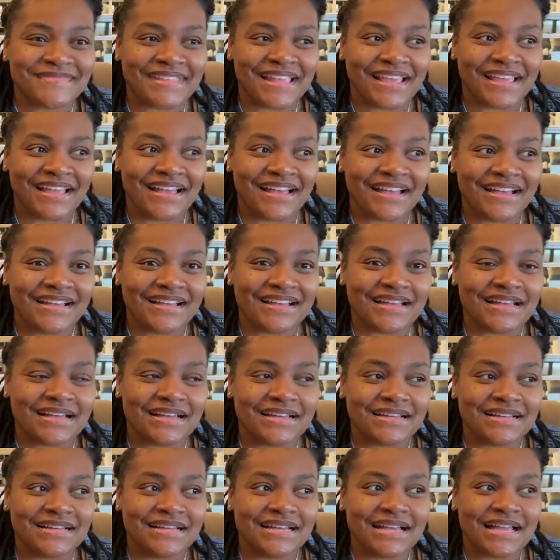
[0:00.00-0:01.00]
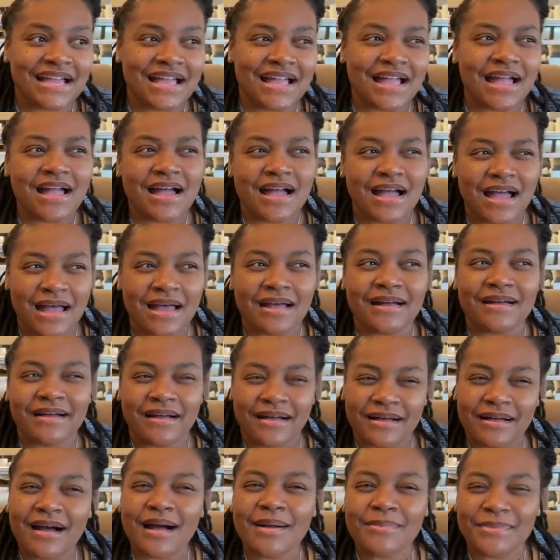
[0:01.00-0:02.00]
a vacation, with every month? Uh,
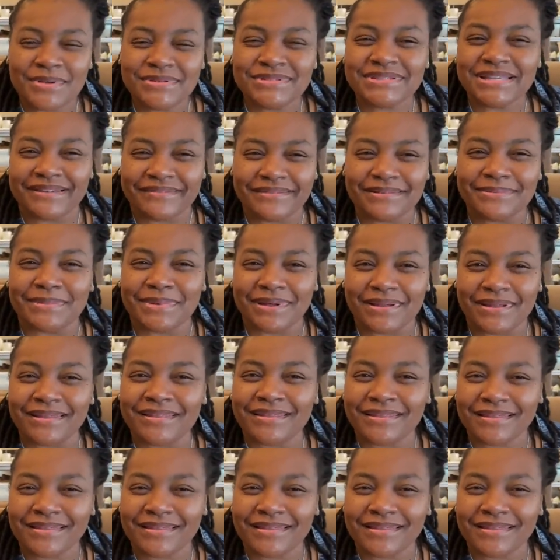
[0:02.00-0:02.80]
almost every month.